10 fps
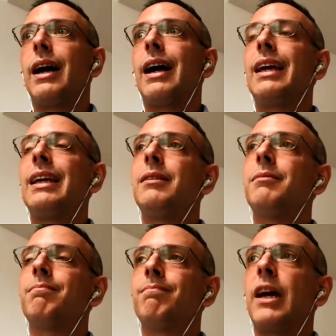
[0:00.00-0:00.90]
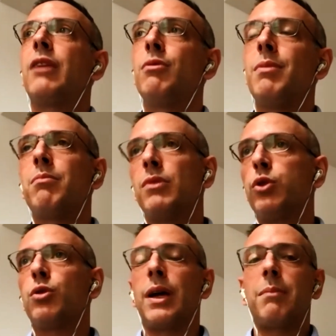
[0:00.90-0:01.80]
I remember
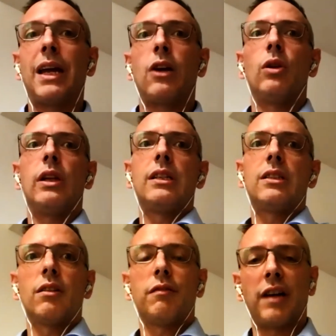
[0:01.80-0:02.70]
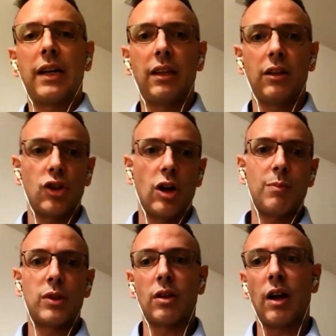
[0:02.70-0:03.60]
also my colleagues finding
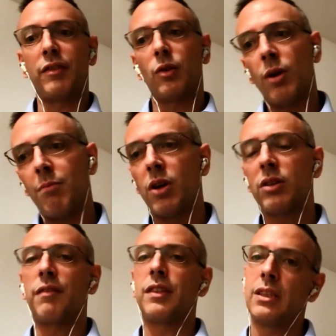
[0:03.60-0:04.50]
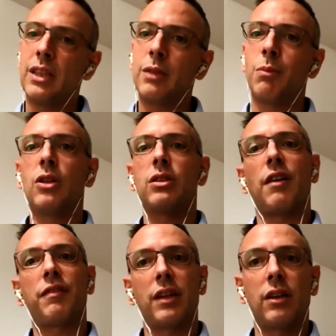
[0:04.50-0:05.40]
jobs after 1 month, after 6 months,
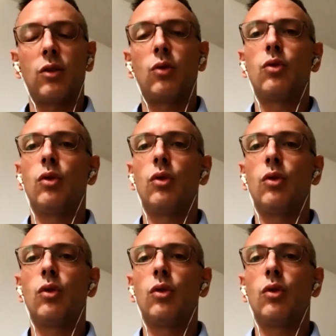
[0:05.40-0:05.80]
after